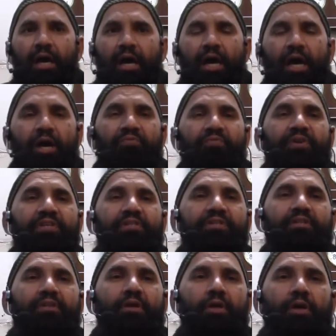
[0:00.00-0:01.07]

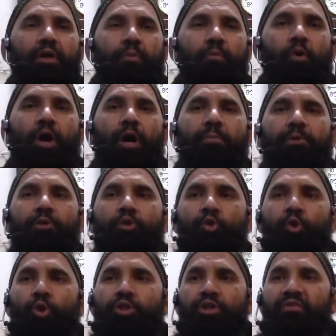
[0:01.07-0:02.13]
Hafiz
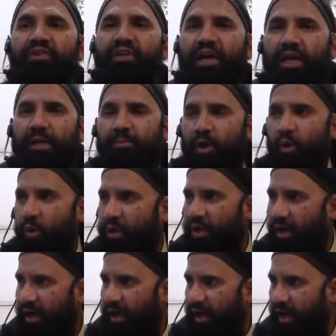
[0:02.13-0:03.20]
Muhammad Gondalwi
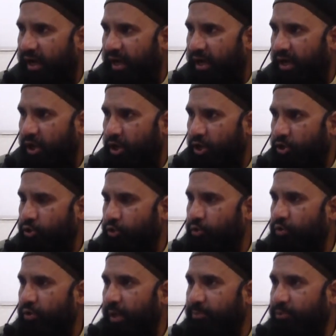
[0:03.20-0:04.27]
rahimahullah
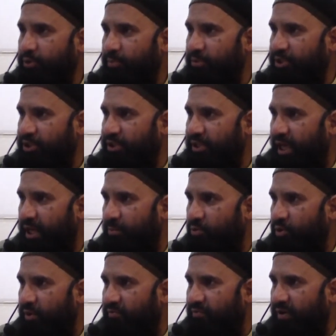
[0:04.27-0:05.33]
to come to Medina
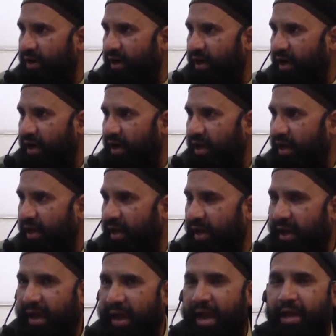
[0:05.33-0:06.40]
Al-Munawwara
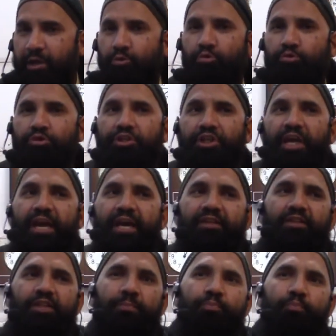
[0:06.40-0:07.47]
and to
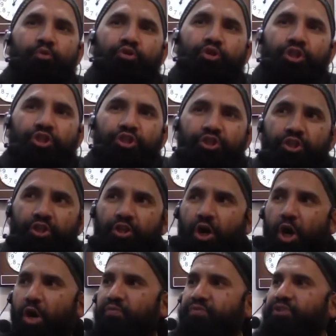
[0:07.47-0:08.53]
take the position
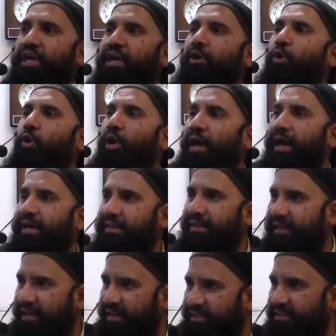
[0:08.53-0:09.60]
of Shaykhul
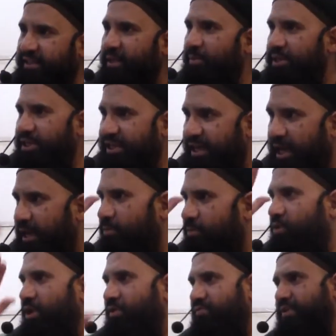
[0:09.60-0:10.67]
Hadith in Medina
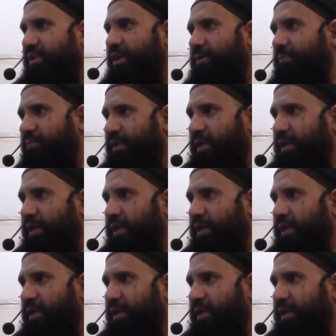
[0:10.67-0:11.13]
Al-Munawwara.